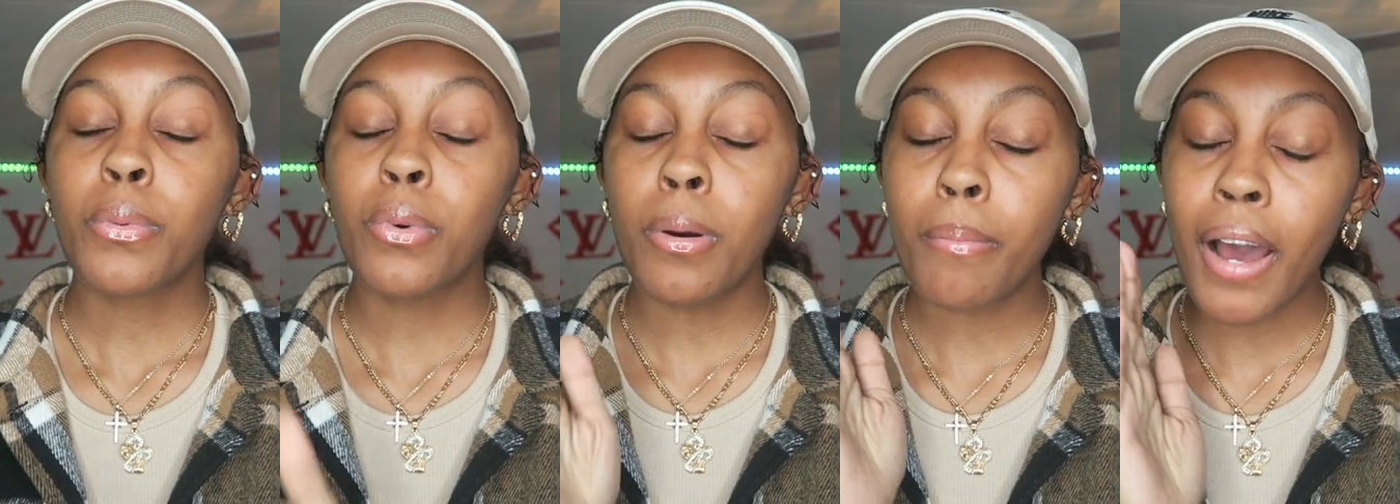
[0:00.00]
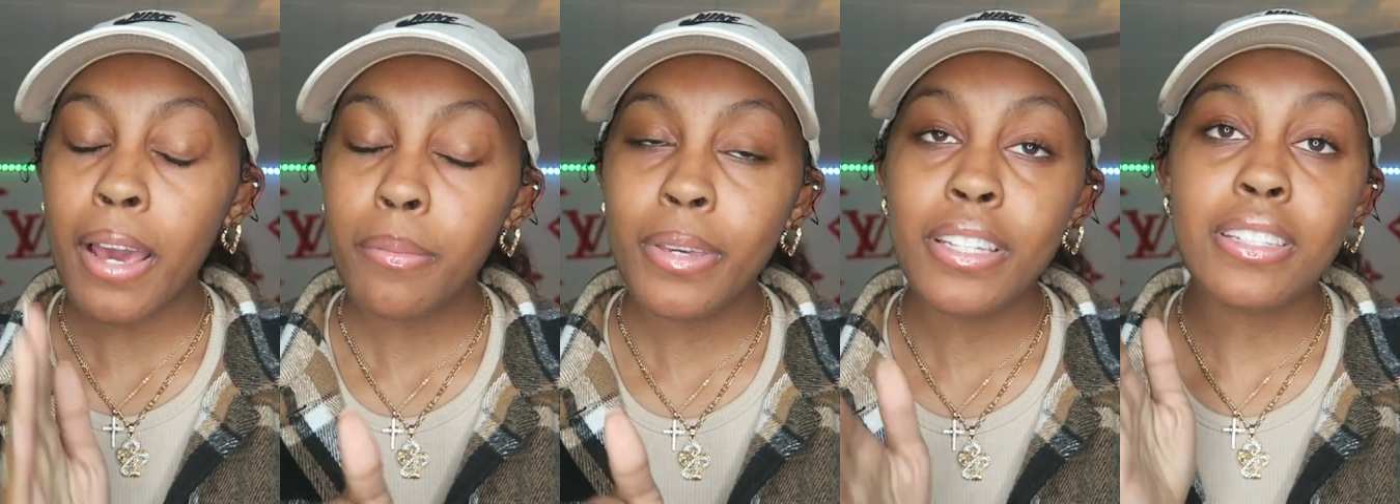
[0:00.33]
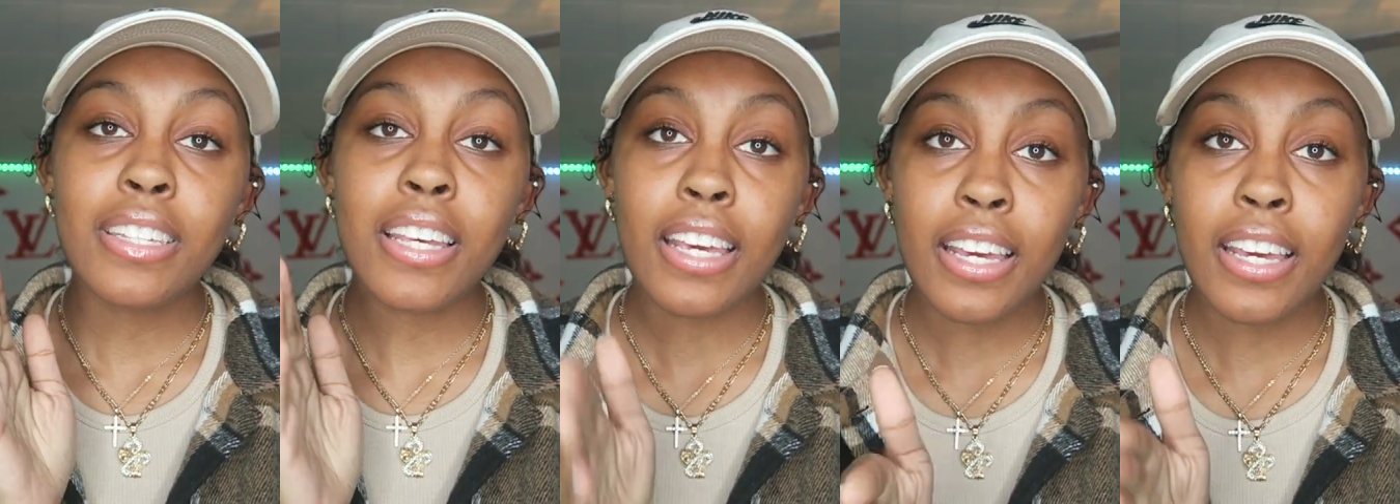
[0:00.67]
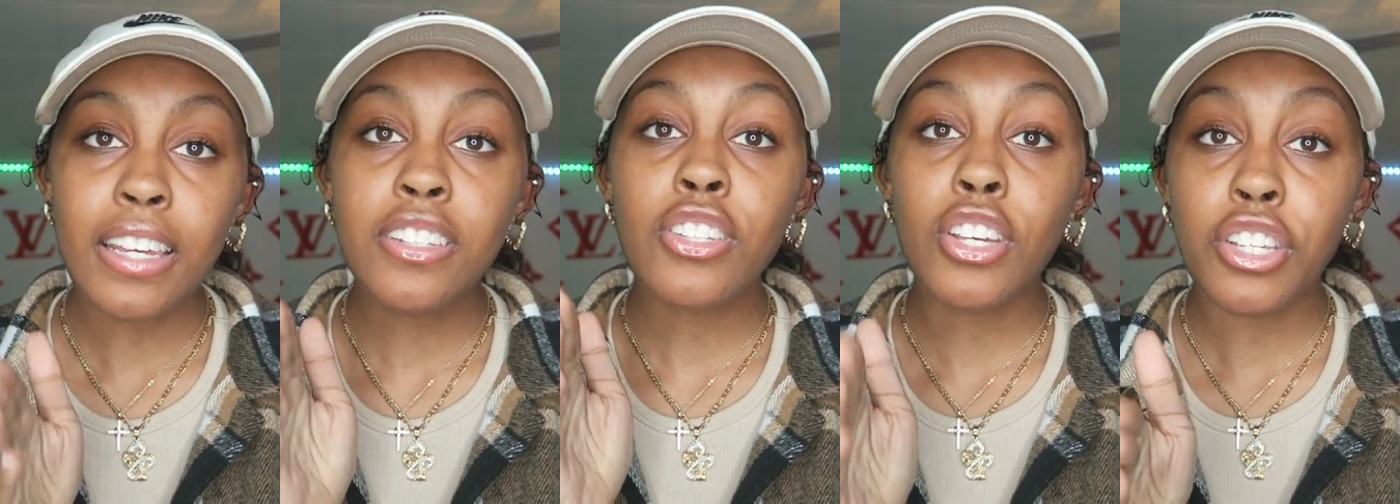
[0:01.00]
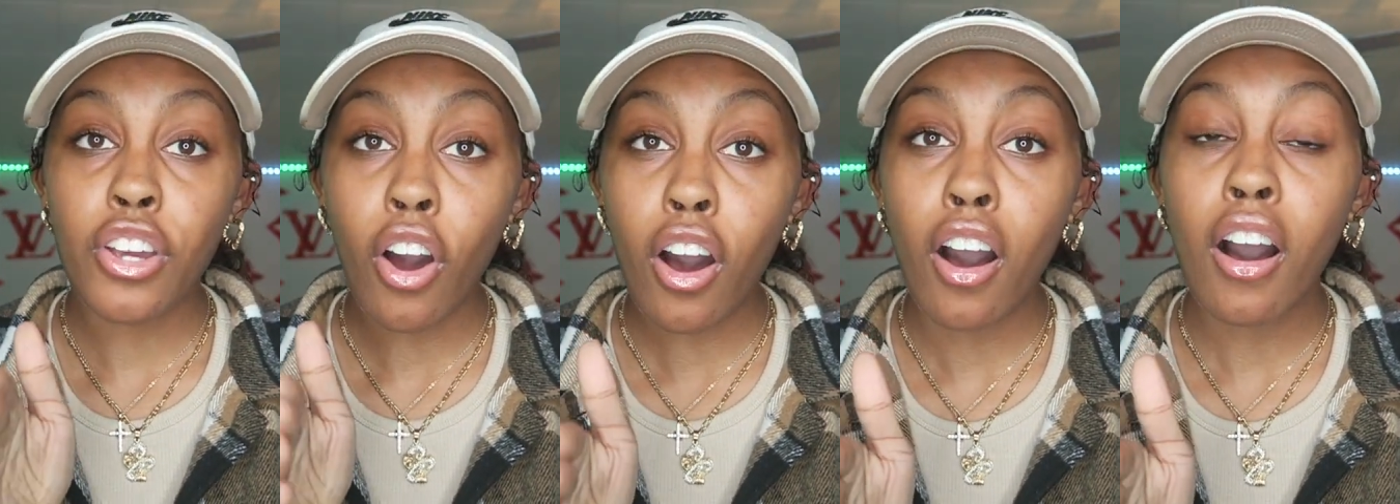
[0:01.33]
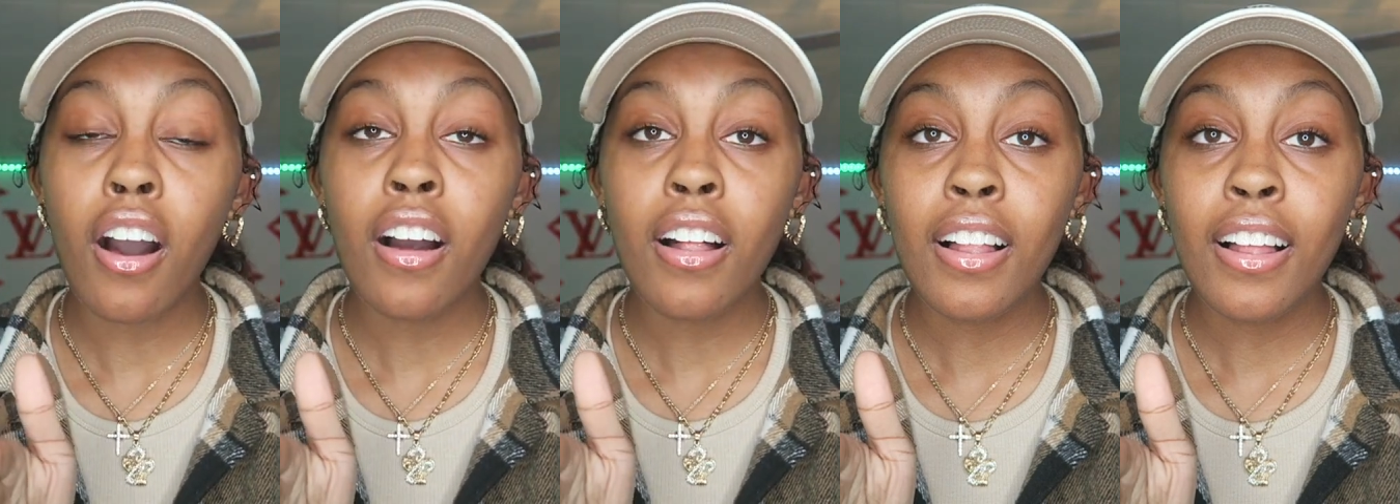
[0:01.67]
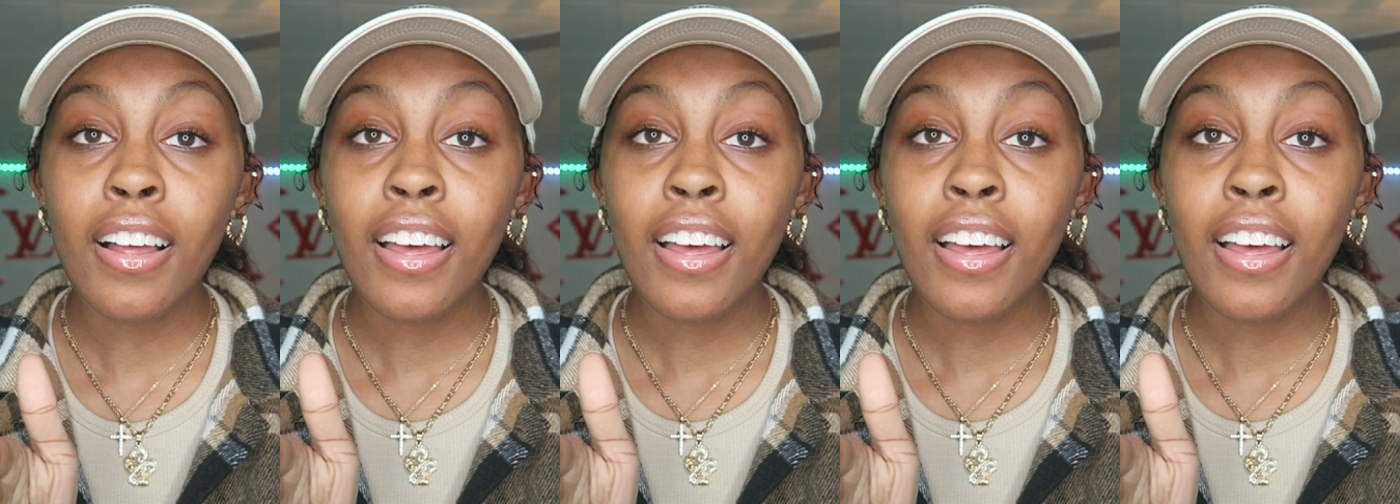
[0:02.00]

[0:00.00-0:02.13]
what might be tea to y'all